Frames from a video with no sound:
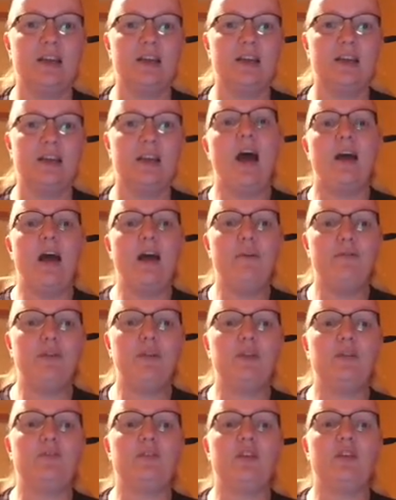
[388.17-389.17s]
And after
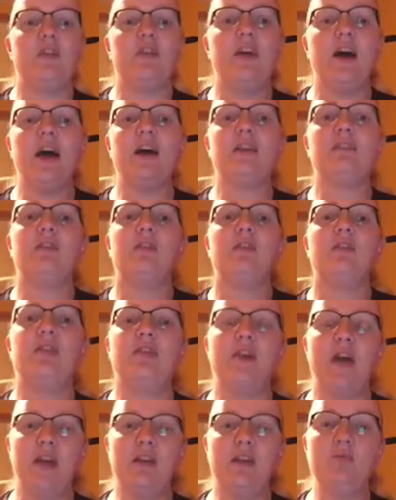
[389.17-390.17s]
you've done that,
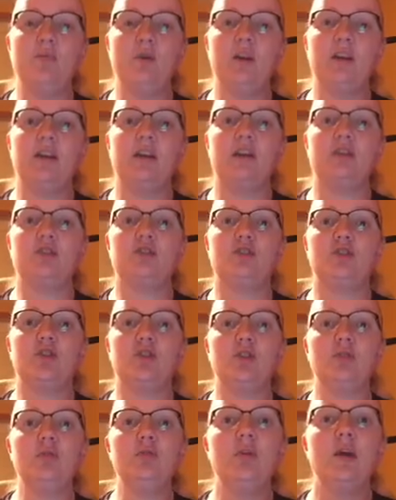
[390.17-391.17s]
then what I need you to
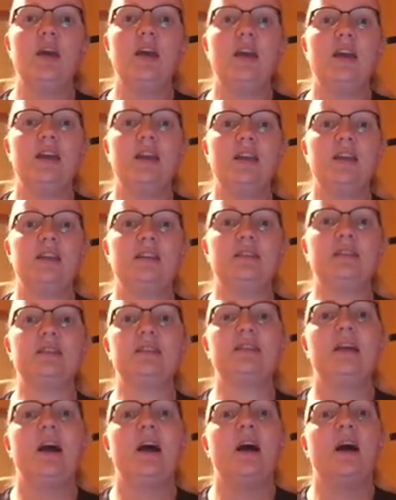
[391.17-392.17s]
do
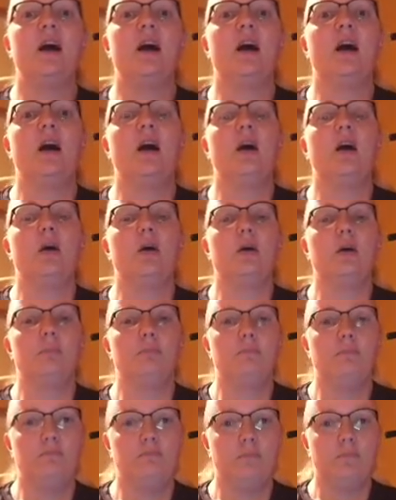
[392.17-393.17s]
is
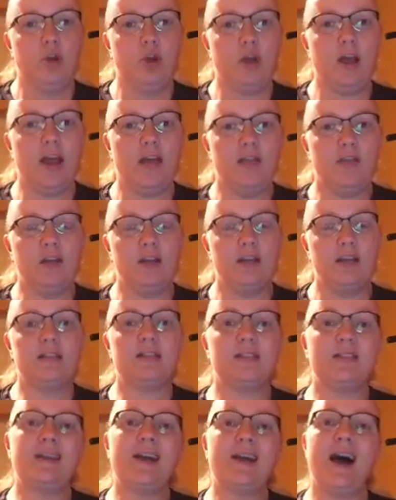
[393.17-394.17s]
look at the
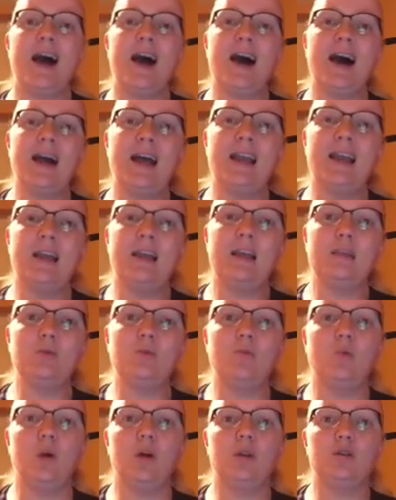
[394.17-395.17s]
list and highlight the
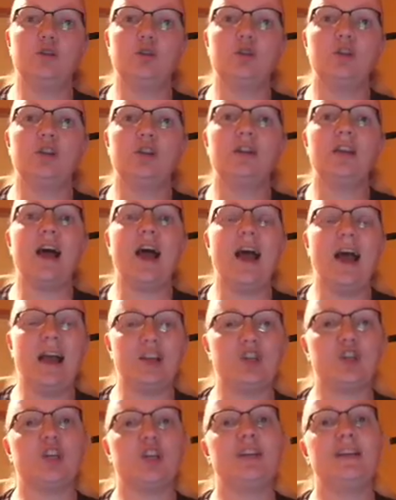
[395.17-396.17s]
ones you can
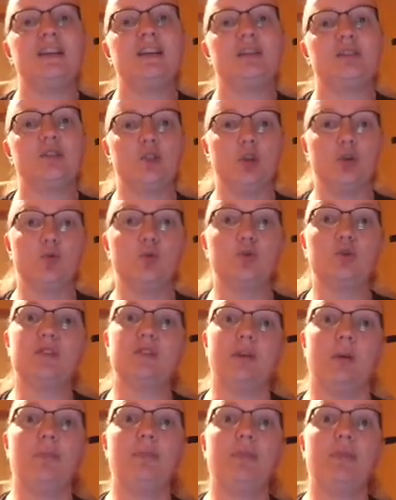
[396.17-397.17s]
actually do
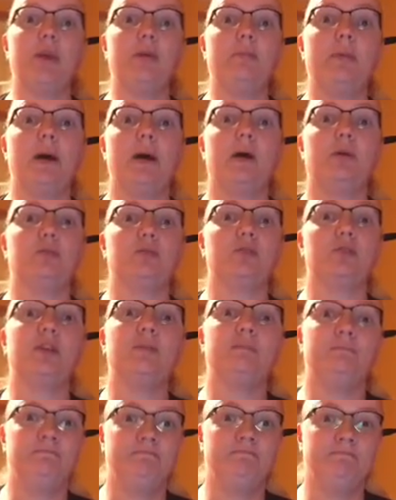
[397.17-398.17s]
something about.
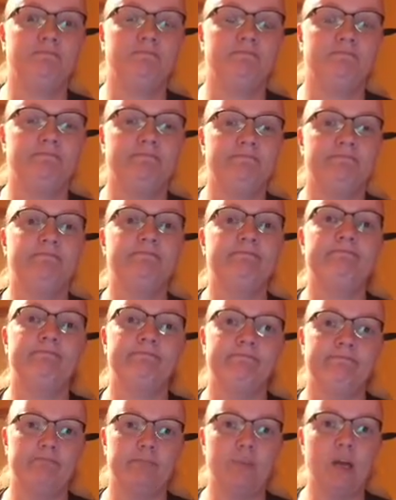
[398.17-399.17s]

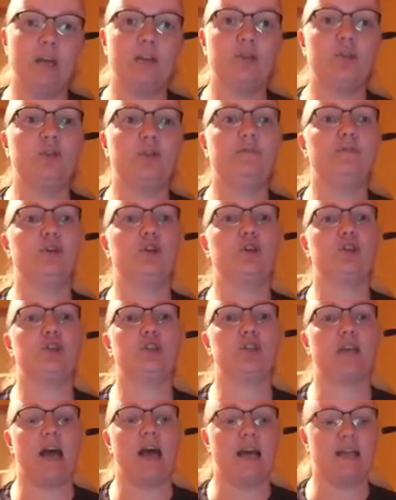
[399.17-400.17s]
That's your
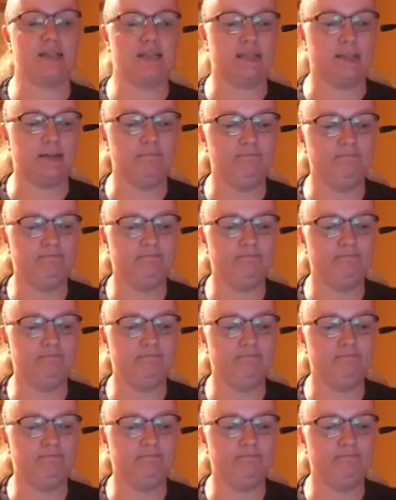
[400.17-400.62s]
first task.